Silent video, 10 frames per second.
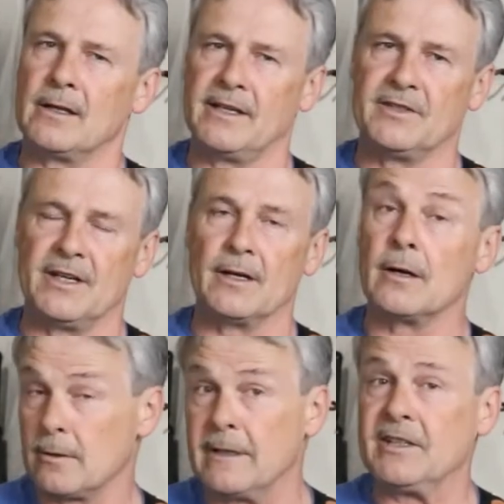easier,
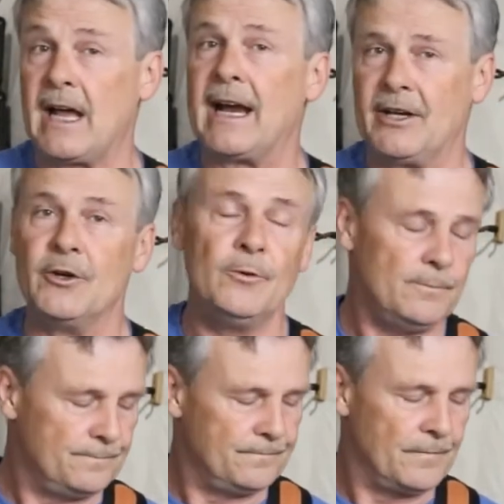at least I do.
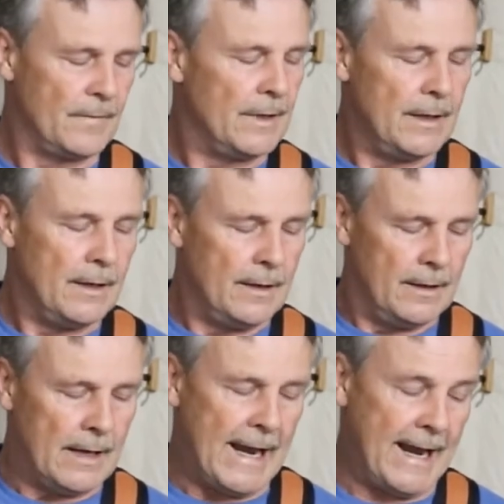
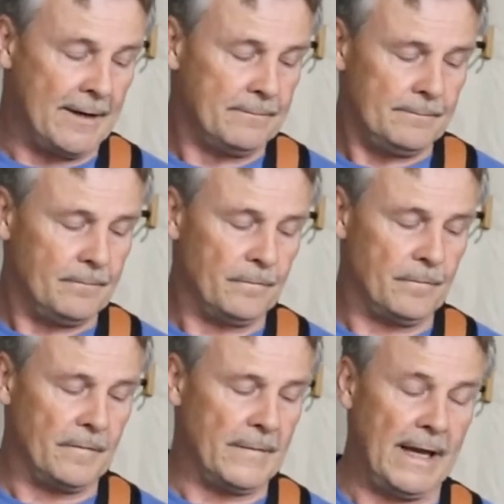And
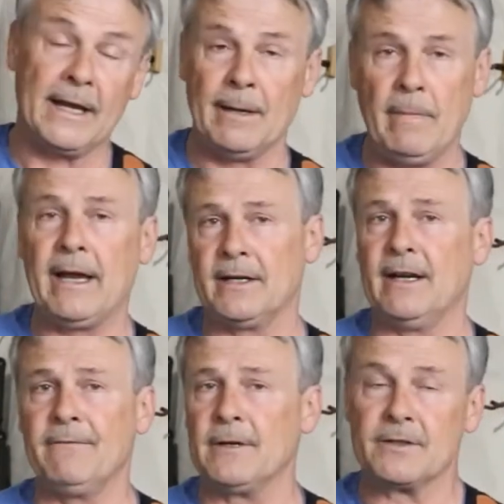it can make a
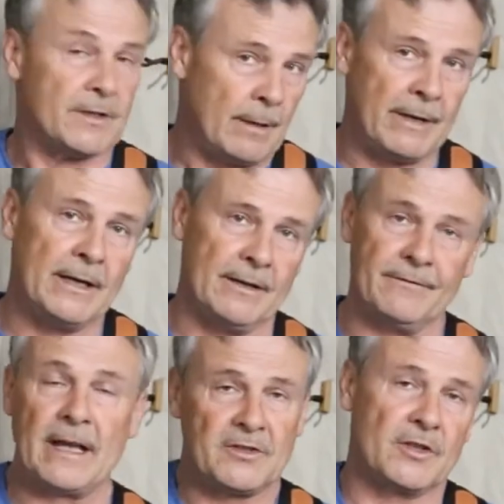difference. I mean, if
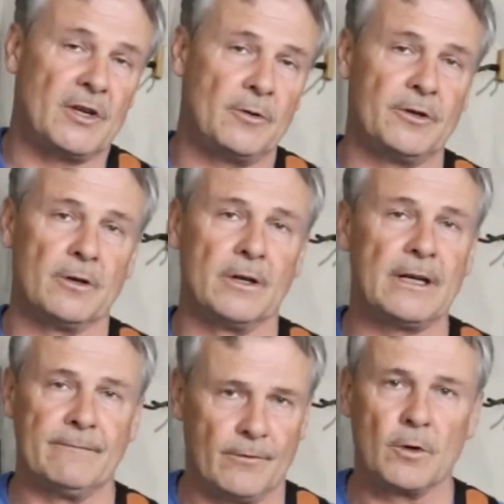that's the tone you're
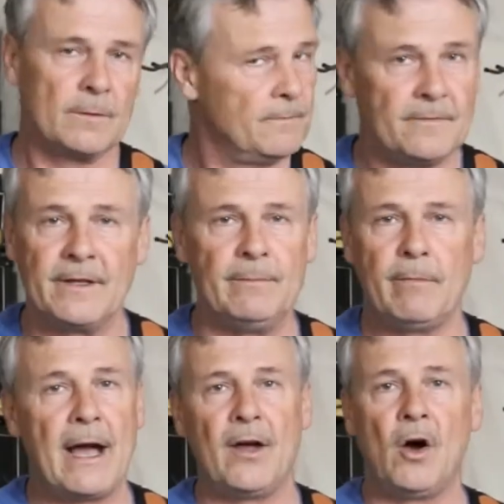looking for, then
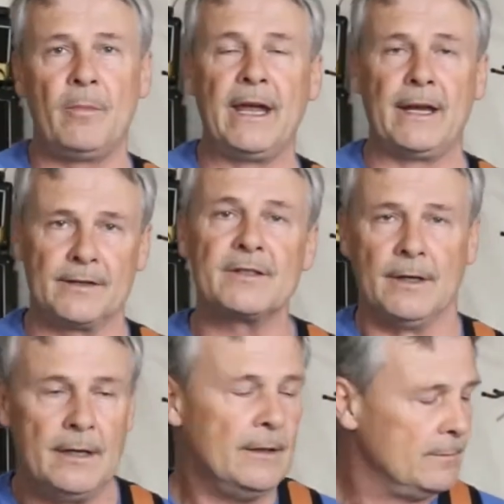by all means,
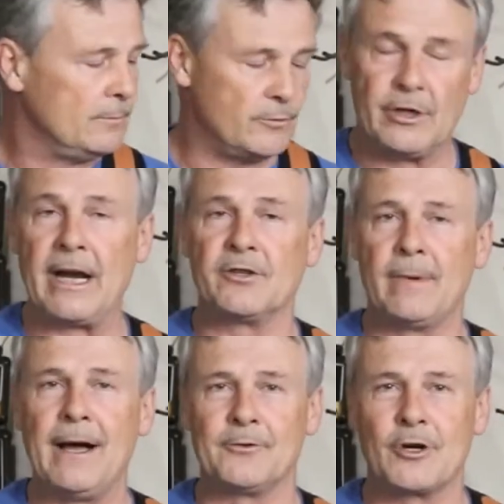change them
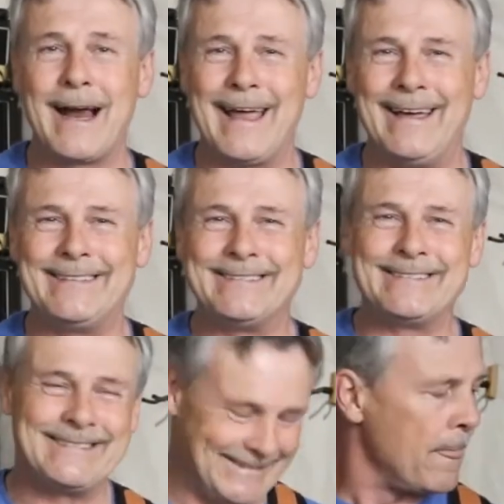out and try it.
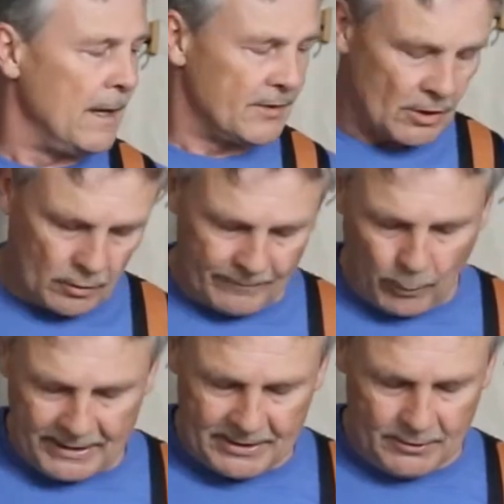So if
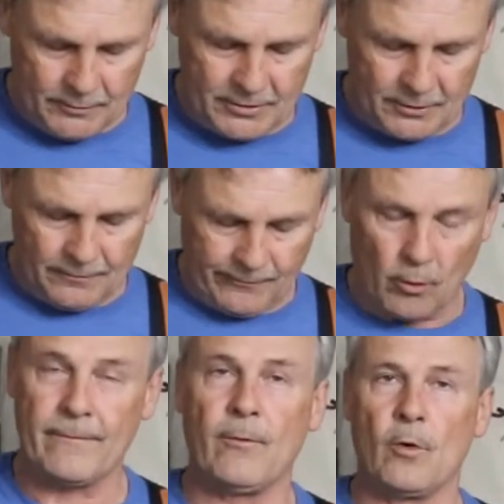we tune to
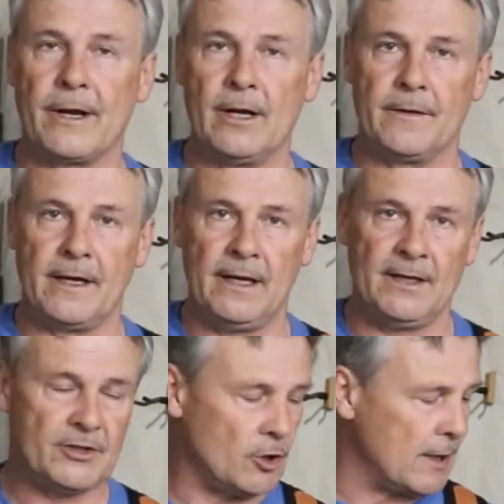440 on the E
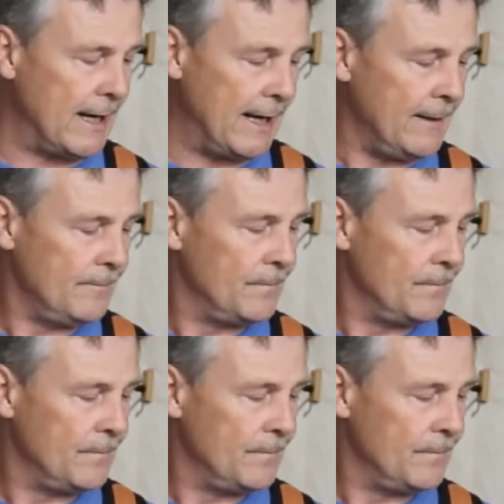string,